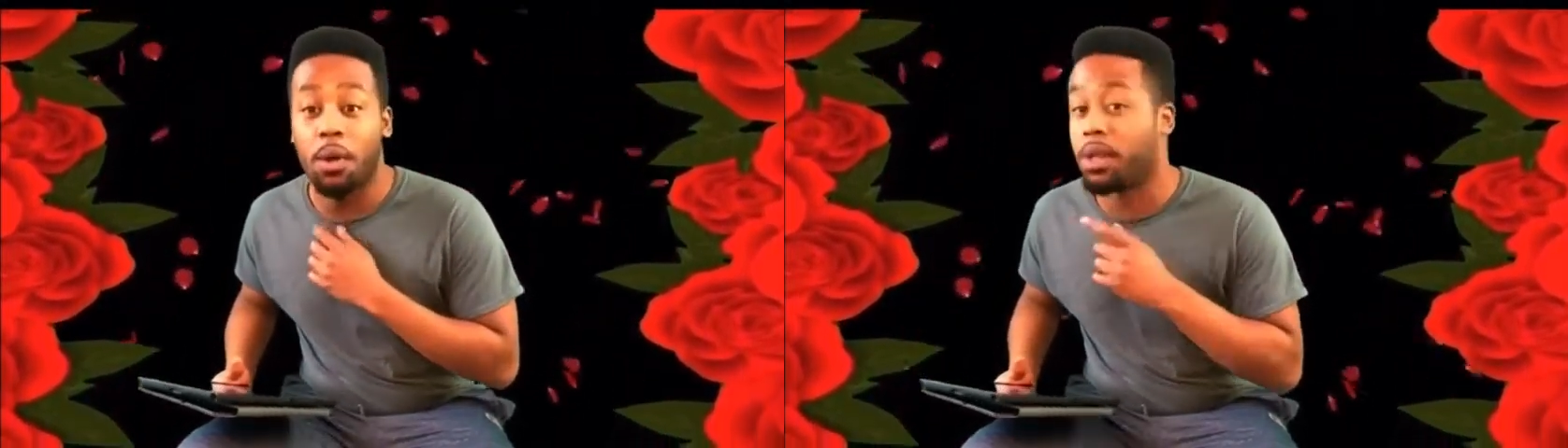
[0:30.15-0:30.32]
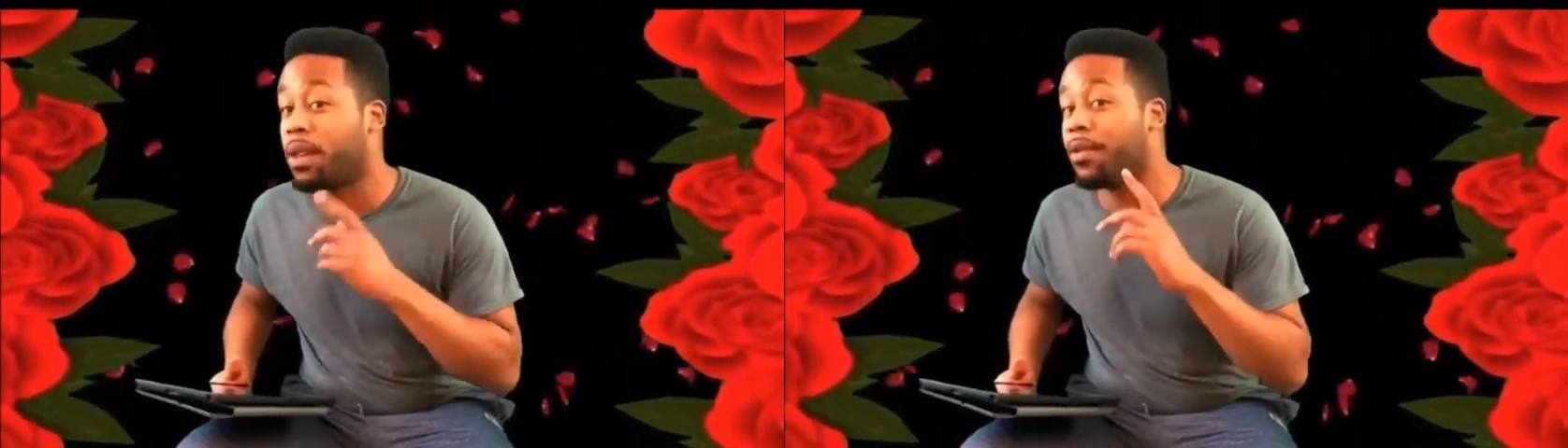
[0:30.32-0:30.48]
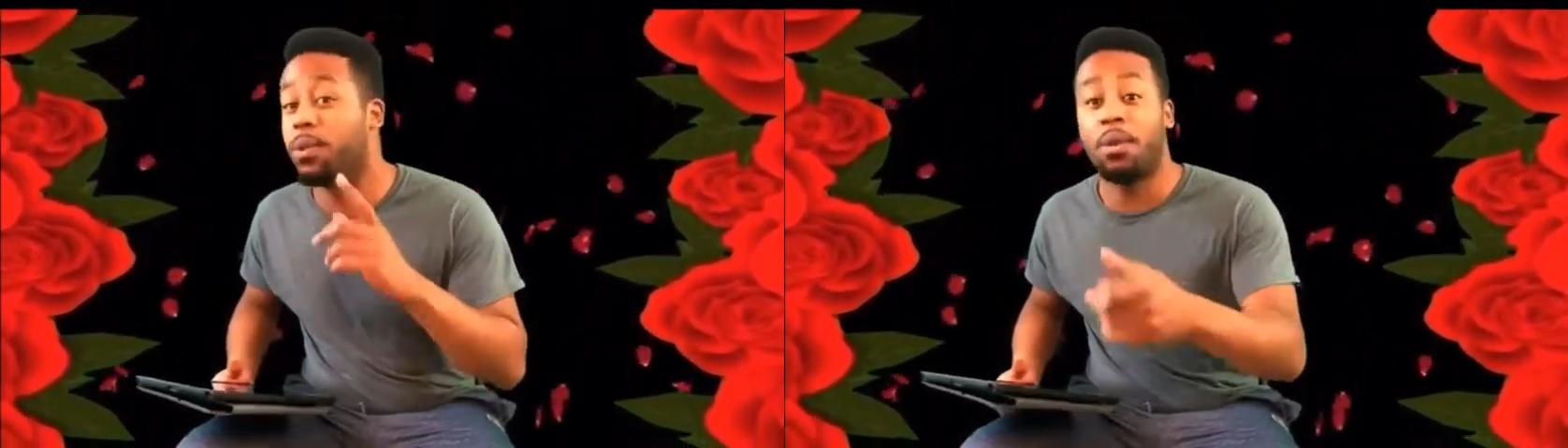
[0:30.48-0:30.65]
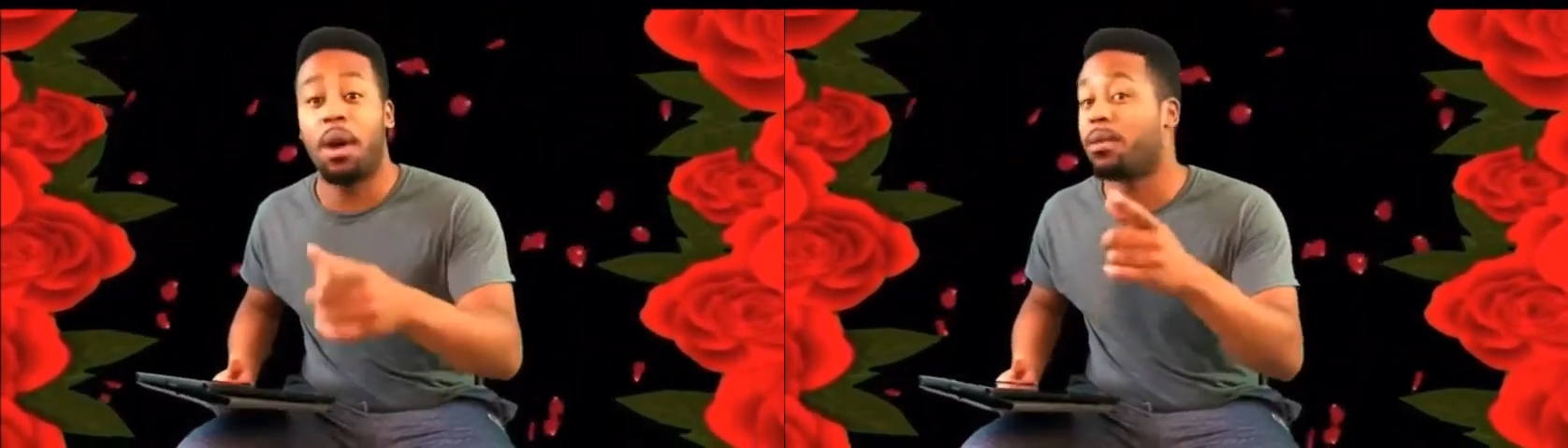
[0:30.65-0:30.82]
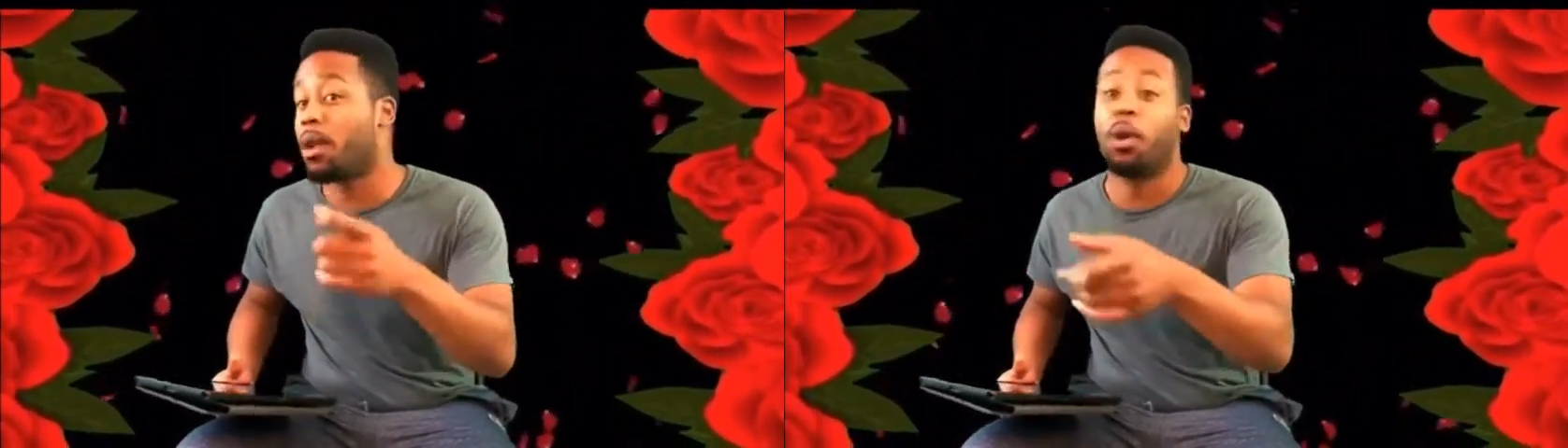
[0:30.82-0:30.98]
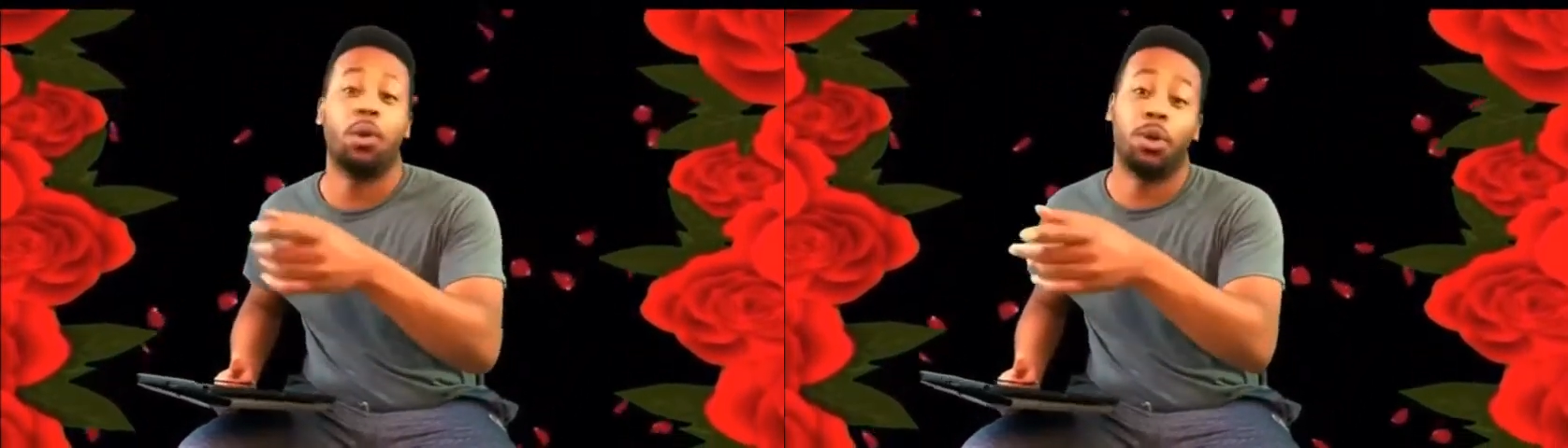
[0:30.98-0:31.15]
and if you don't
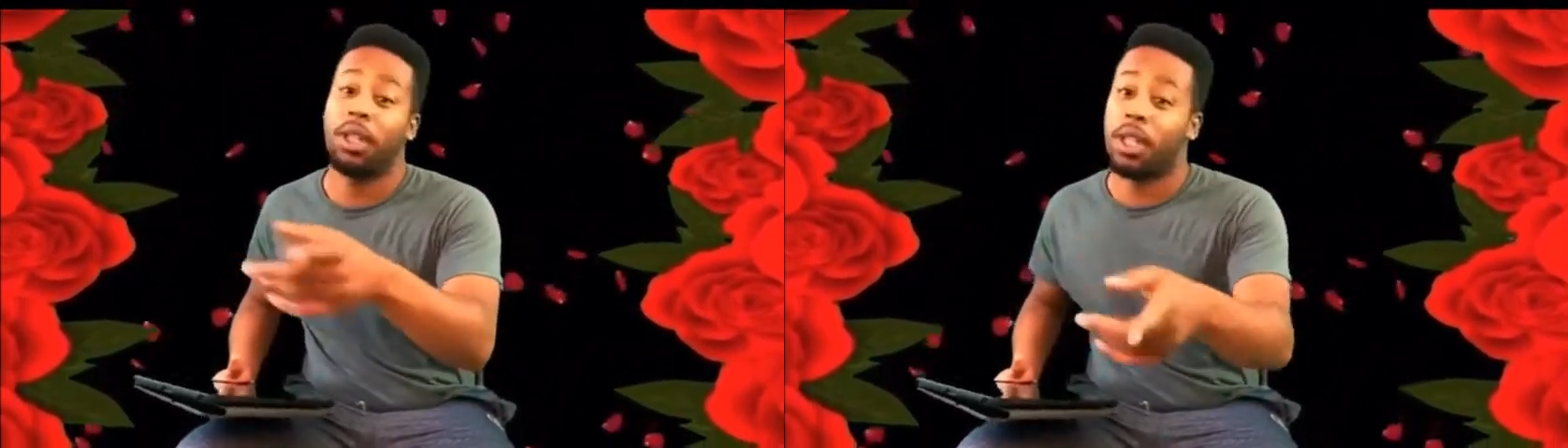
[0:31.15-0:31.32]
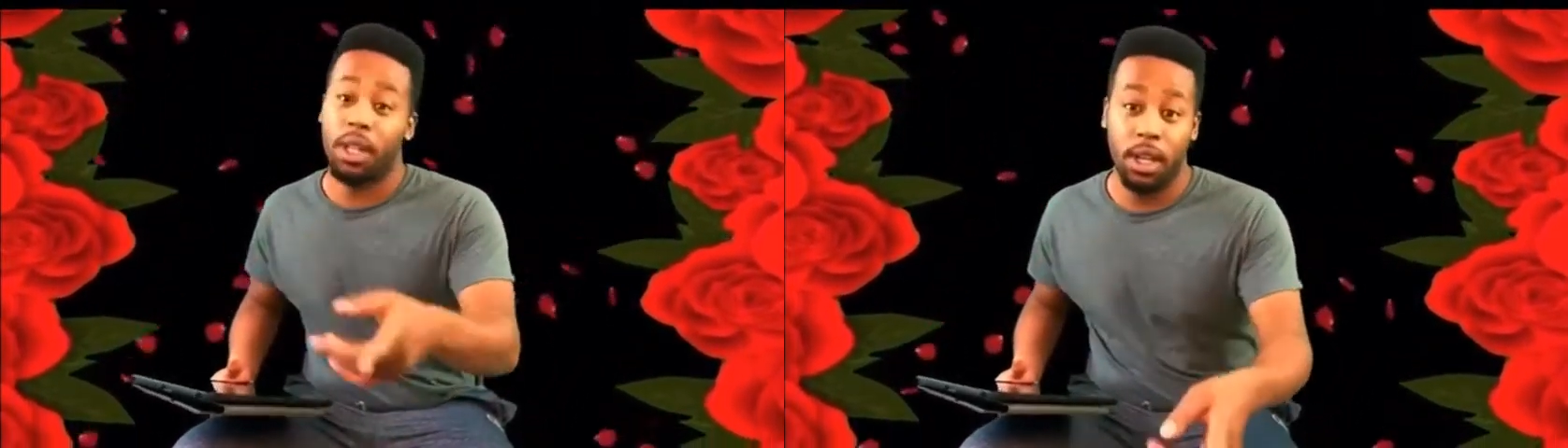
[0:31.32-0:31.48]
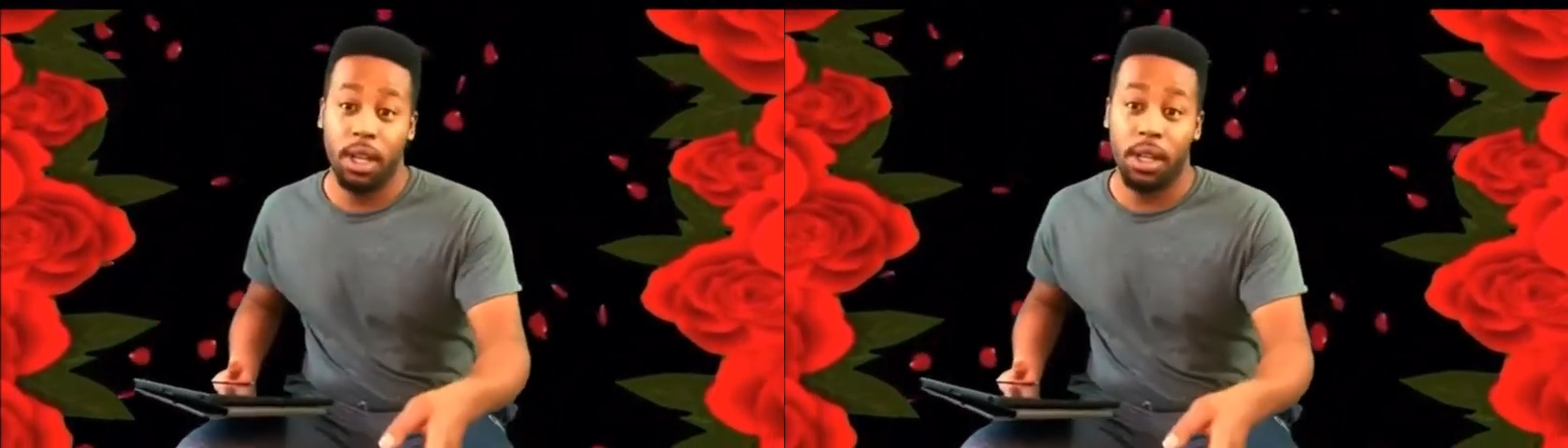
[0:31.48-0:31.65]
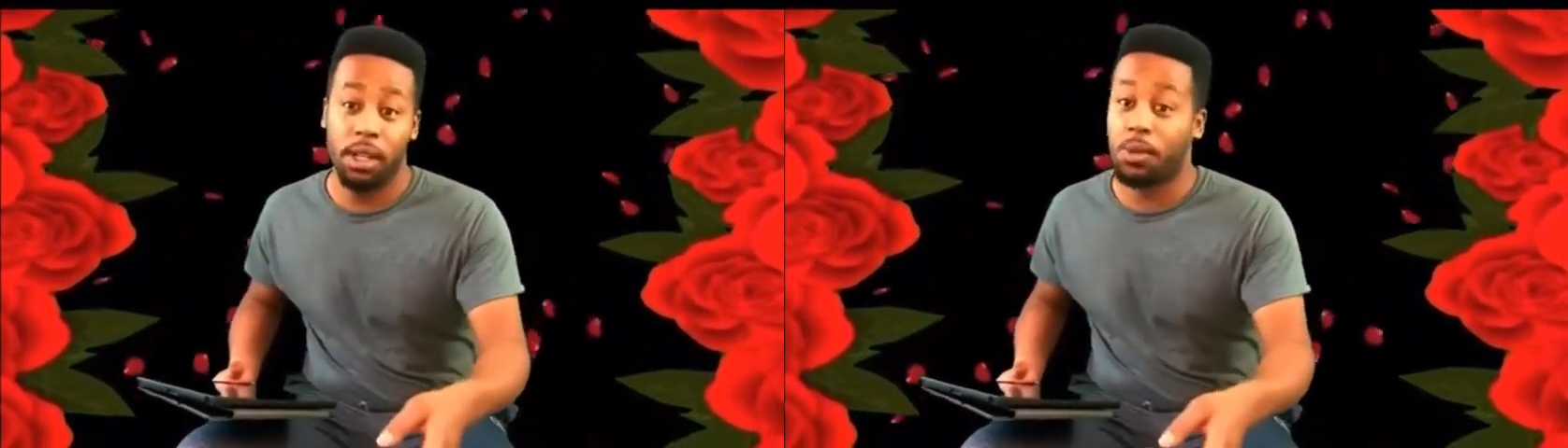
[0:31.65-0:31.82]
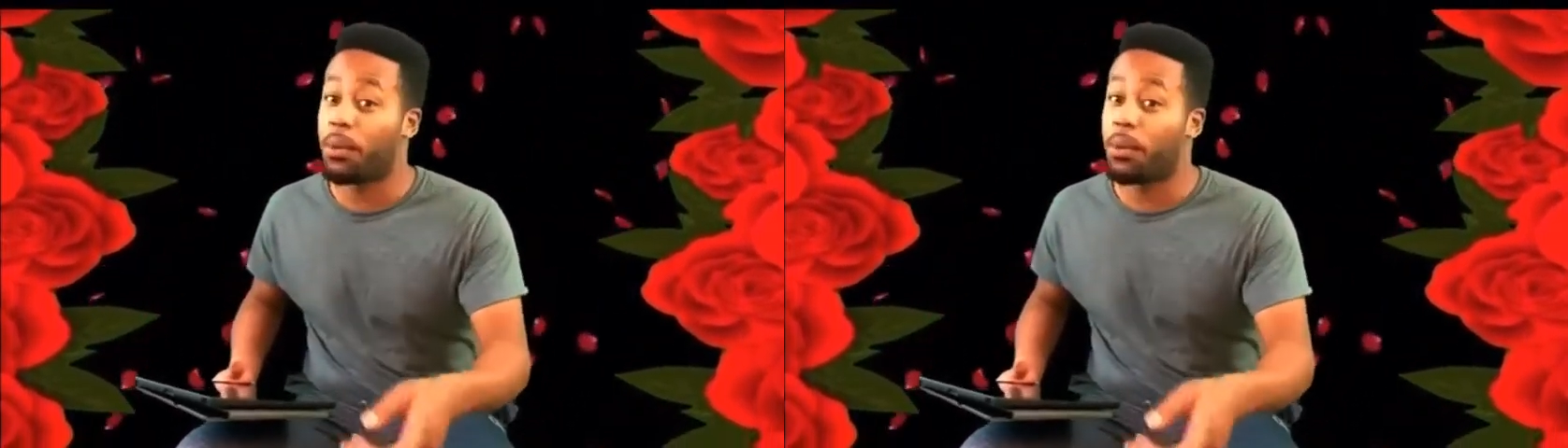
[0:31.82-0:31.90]
know who she is,